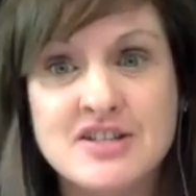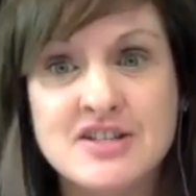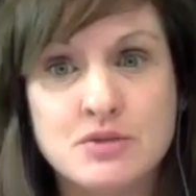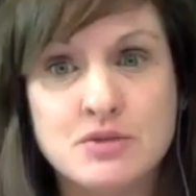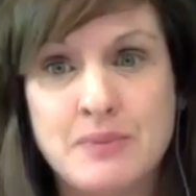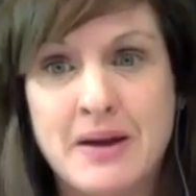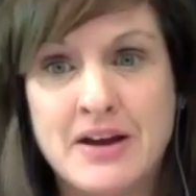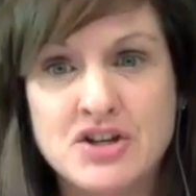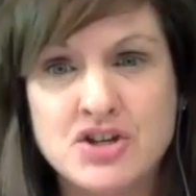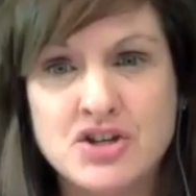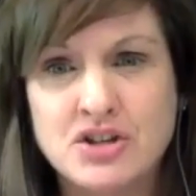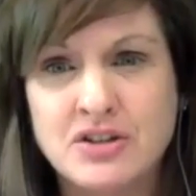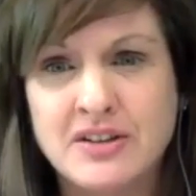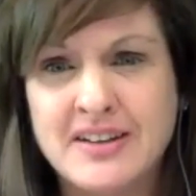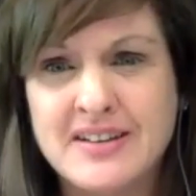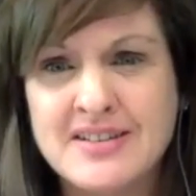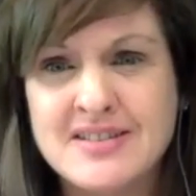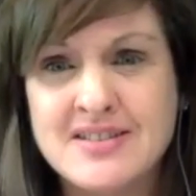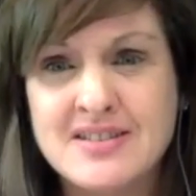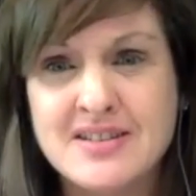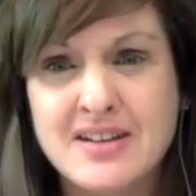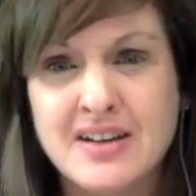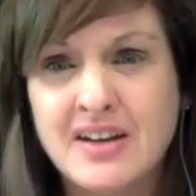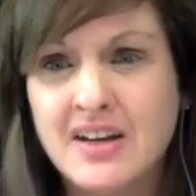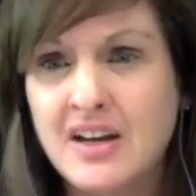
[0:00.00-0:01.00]
specialist,
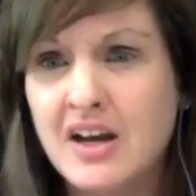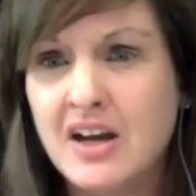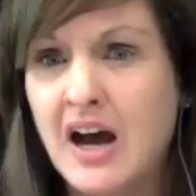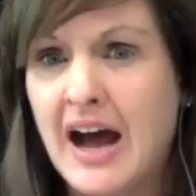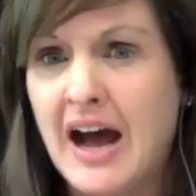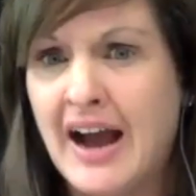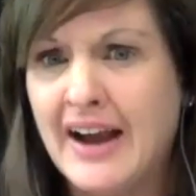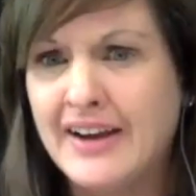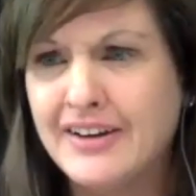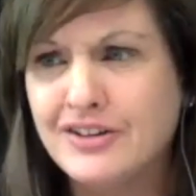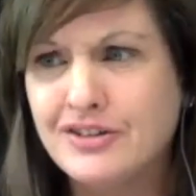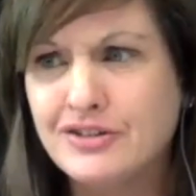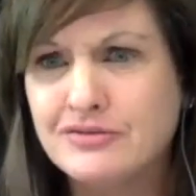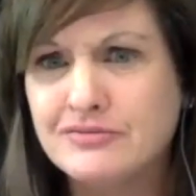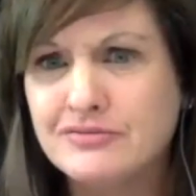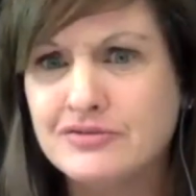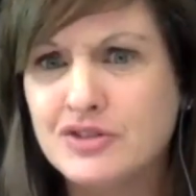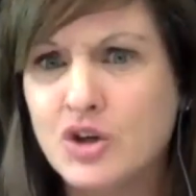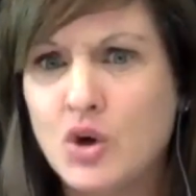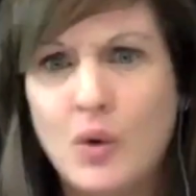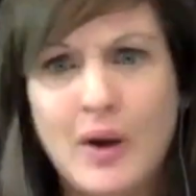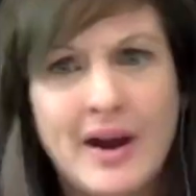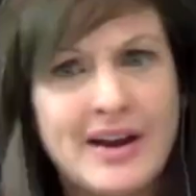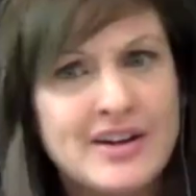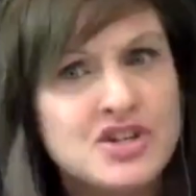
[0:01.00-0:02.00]
I don't
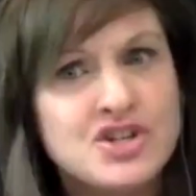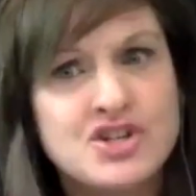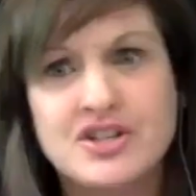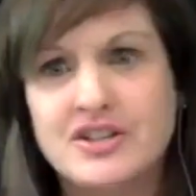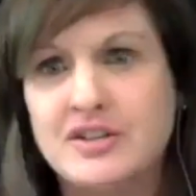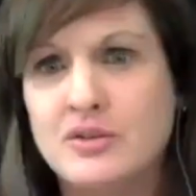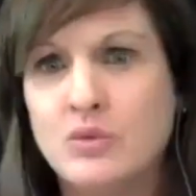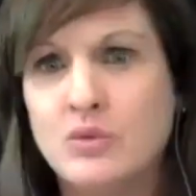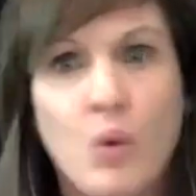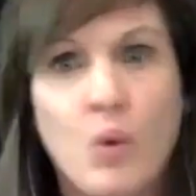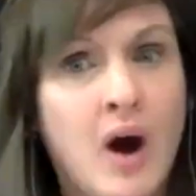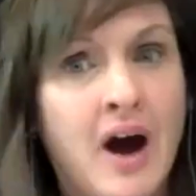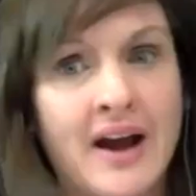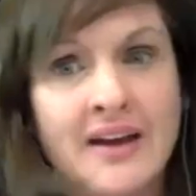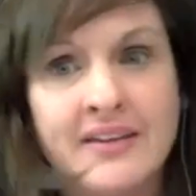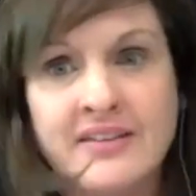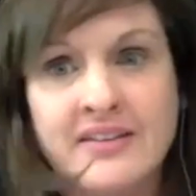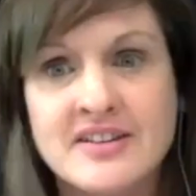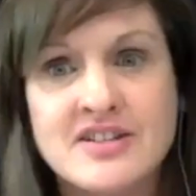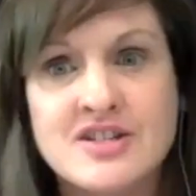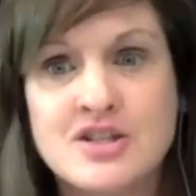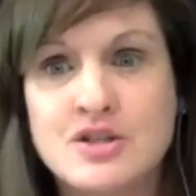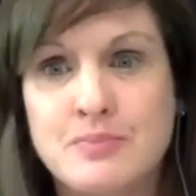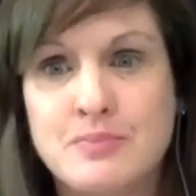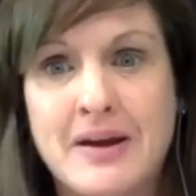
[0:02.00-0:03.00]
question why this
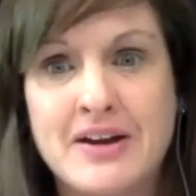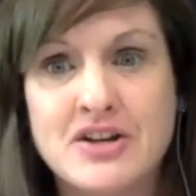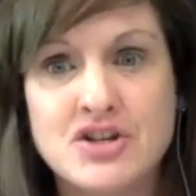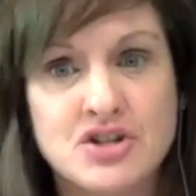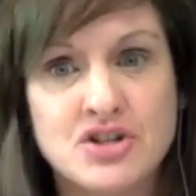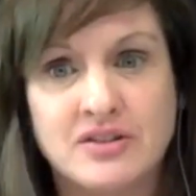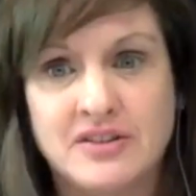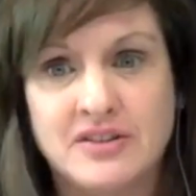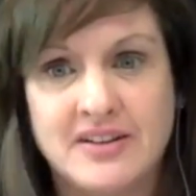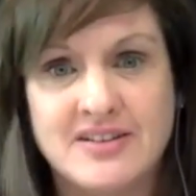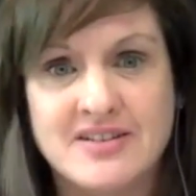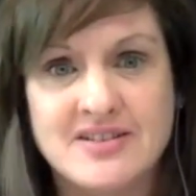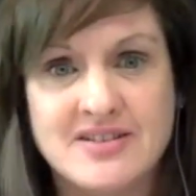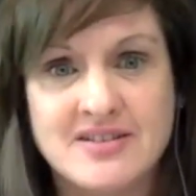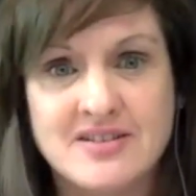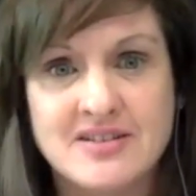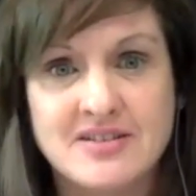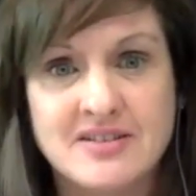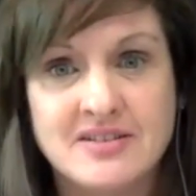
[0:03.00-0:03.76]
specialist.